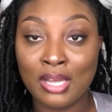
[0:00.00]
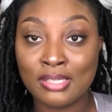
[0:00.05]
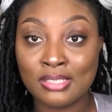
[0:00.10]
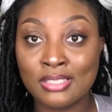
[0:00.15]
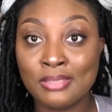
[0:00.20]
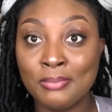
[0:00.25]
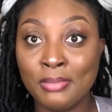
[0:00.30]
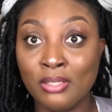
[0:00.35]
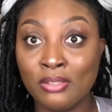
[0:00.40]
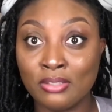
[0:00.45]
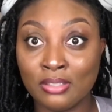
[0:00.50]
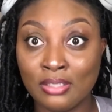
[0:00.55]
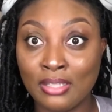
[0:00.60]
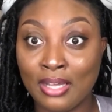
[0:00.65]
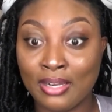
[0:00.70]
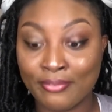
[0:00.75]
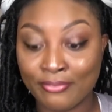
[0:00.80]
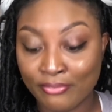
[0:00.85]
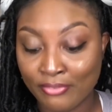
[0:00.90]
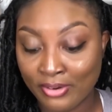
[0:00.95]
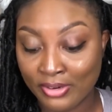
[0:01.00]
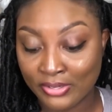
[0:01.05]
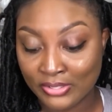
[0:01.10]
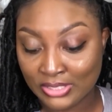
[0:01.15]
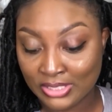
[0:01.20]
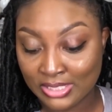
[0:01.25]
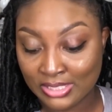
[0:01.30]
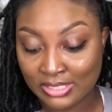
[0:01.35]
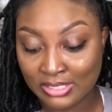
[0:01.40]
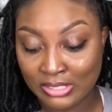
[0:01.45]
smelled a lot of
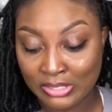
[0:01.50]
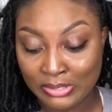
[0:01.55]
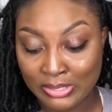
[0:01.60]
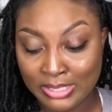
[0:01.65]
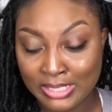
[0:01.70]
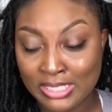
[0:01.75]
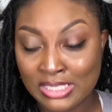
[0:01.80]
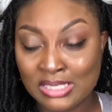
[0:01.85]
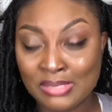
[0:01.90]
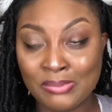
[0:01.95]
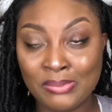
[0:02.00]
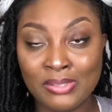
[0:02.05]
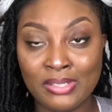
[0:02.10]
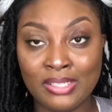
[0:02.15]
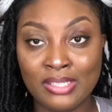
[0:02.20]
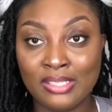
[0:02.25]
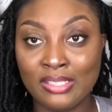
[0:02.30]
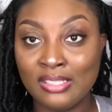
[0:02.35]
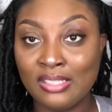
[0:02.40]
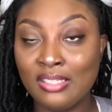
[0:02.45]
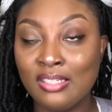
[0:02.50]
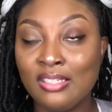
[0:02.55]
fragrances. So at this point,